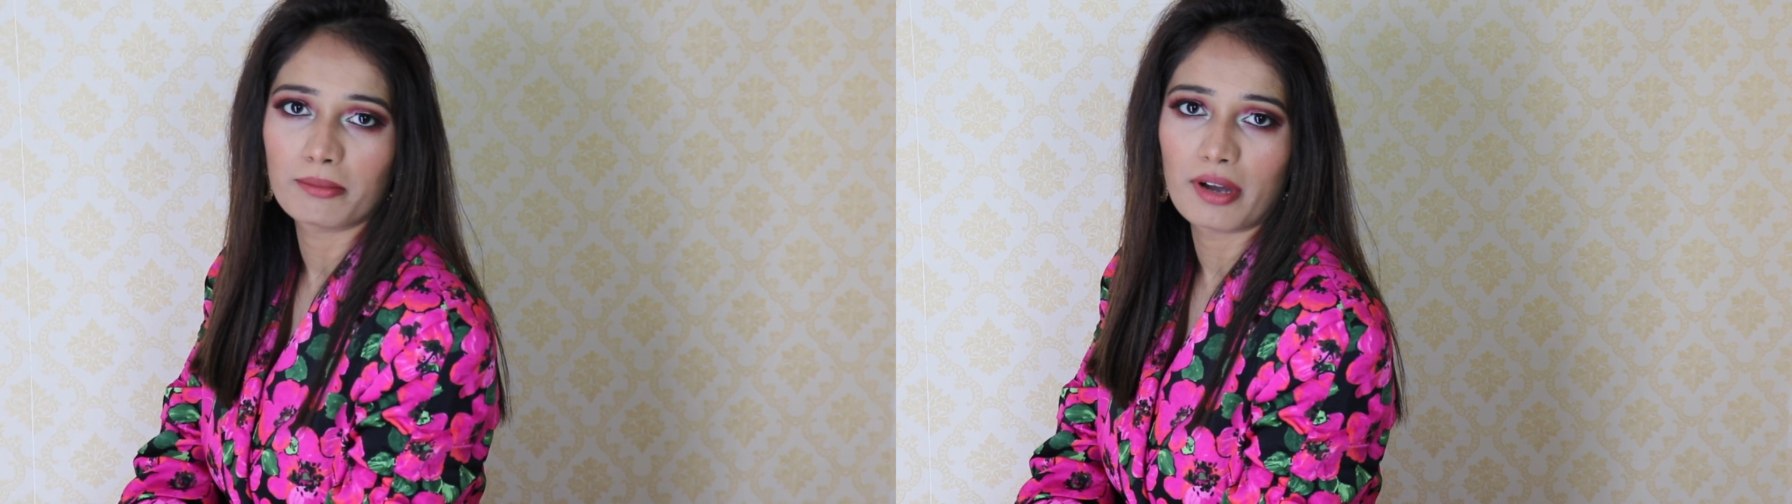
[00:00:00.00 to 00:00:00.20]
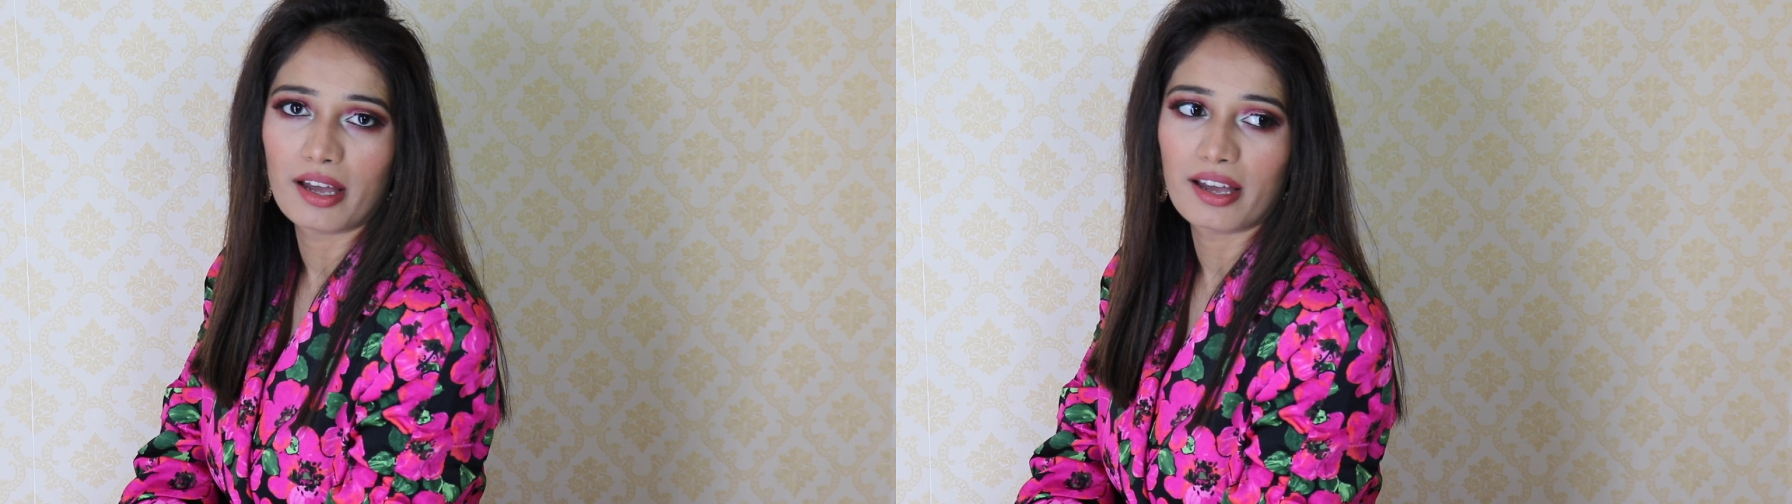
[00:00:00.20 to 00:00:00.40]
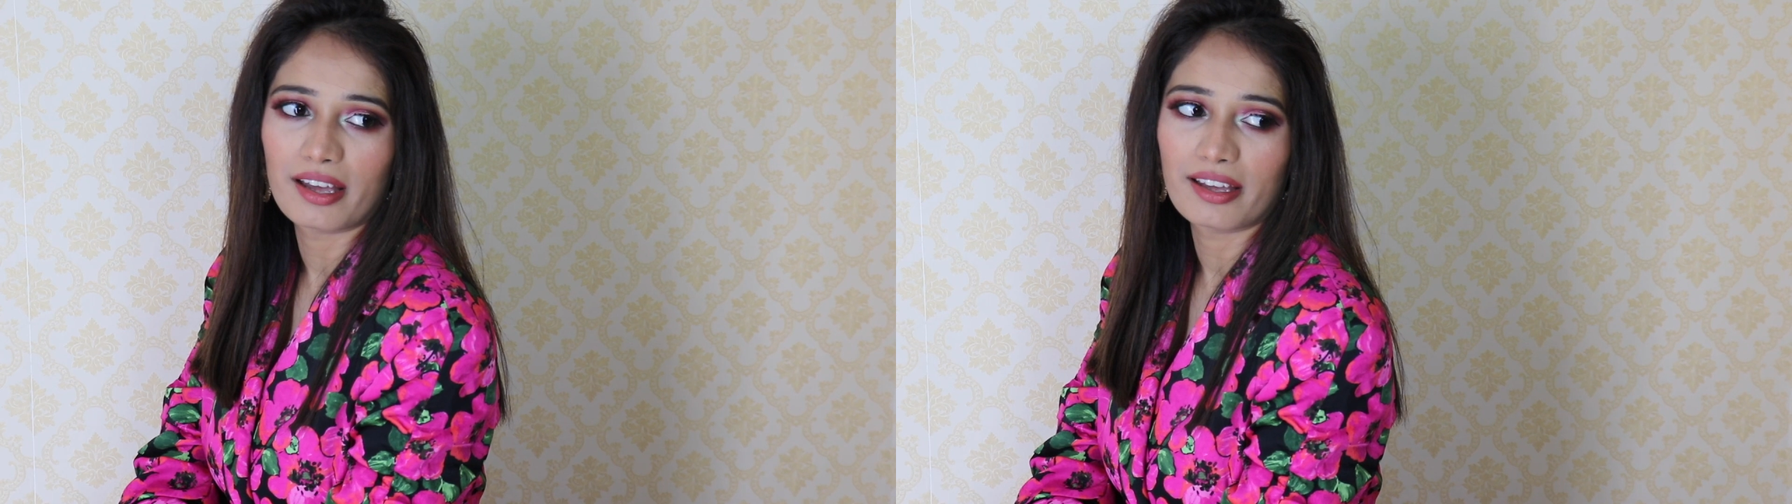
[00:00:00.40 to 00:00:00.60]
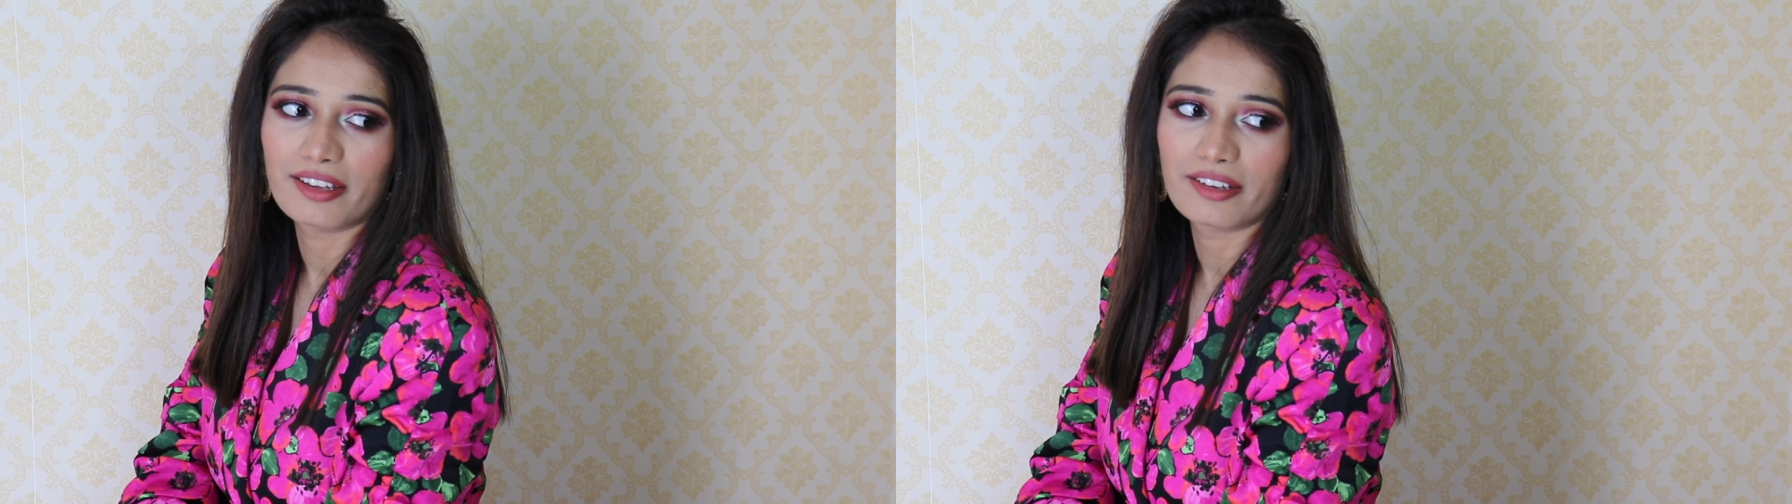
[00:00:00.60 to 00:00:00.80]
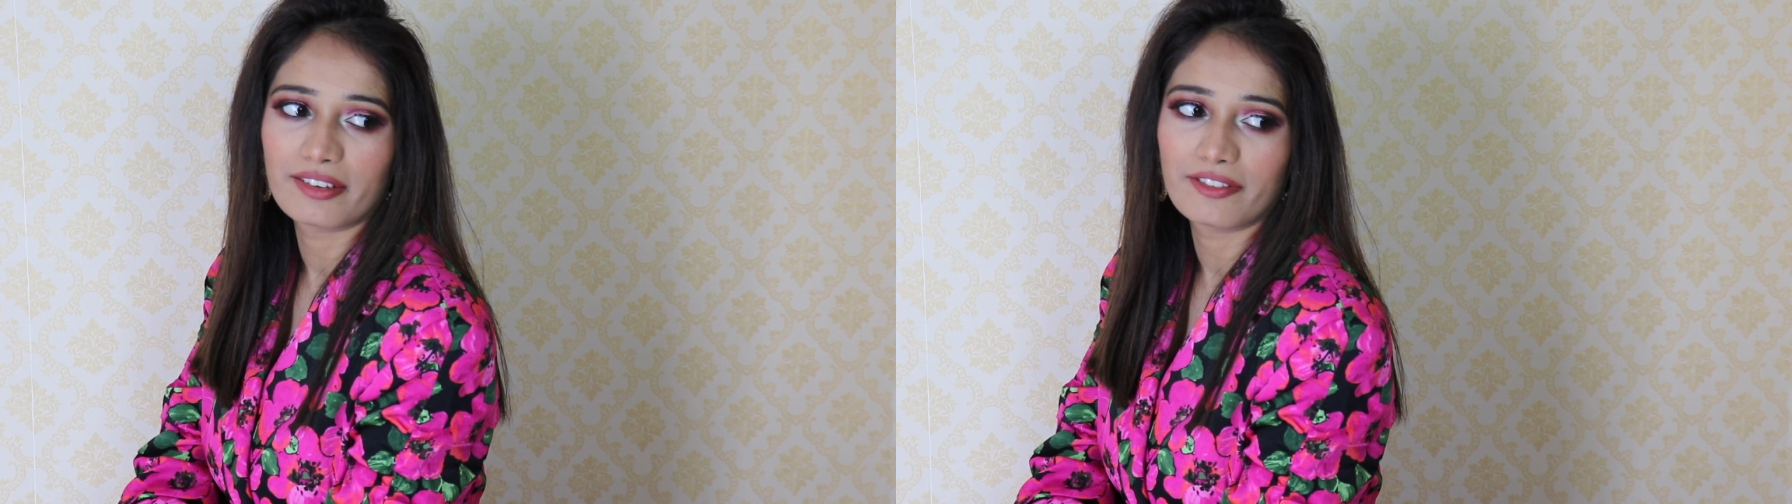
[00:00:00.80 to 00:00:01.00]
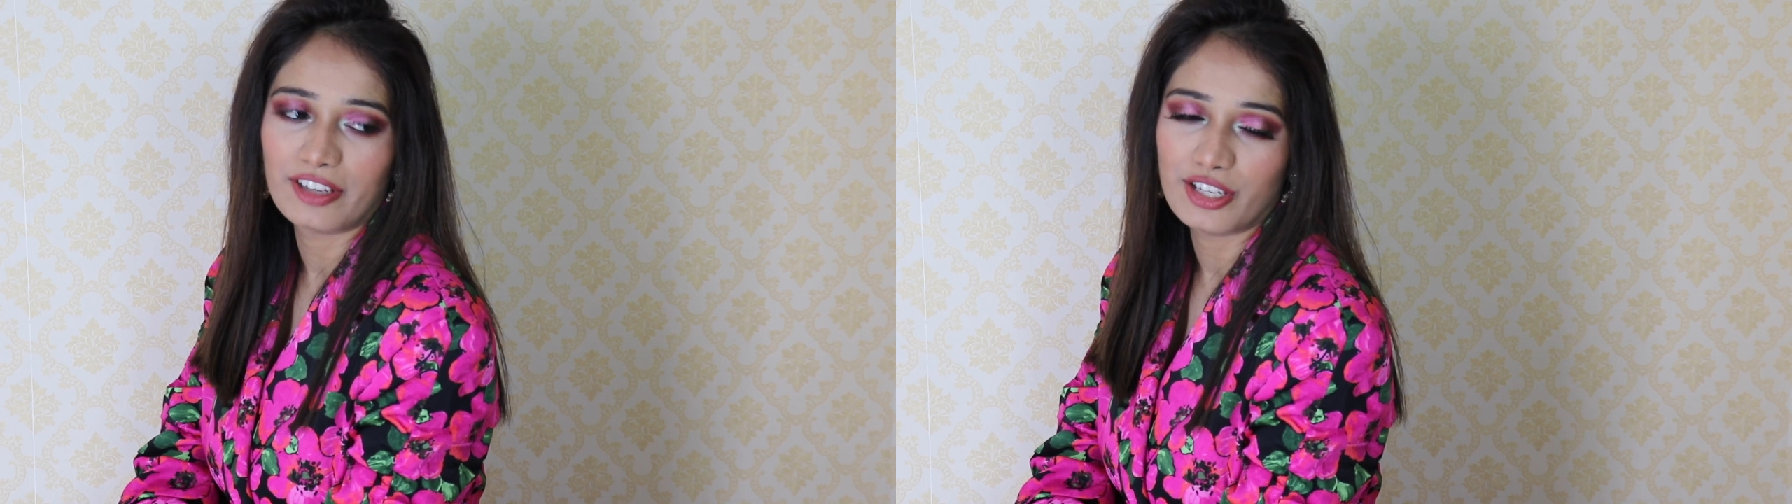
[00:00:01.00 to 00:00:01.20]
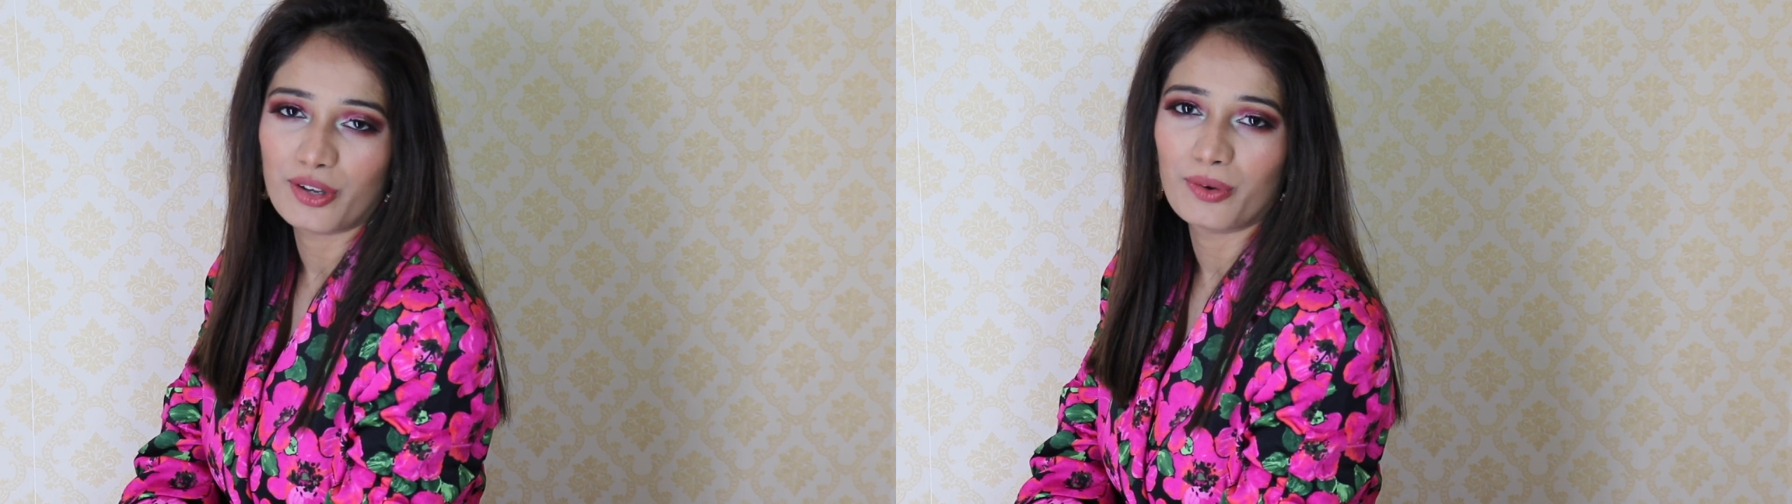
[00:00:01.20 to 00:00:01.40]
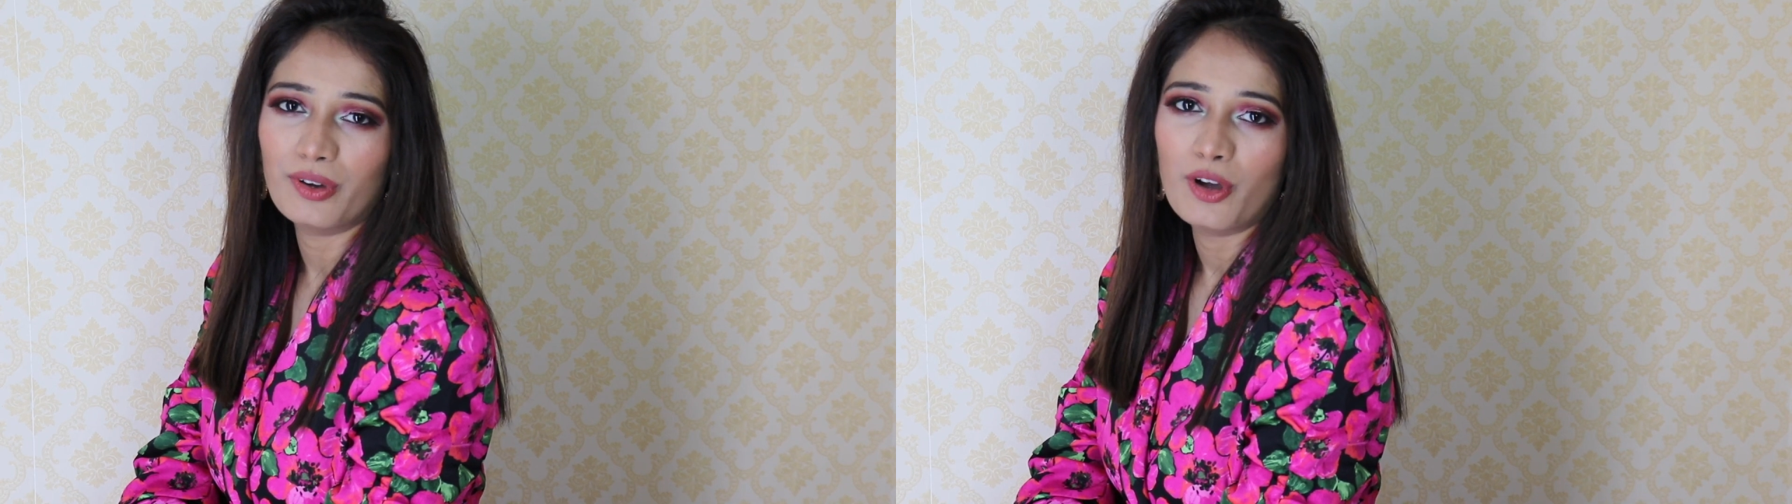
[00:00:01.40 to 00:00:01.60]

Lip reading: my video.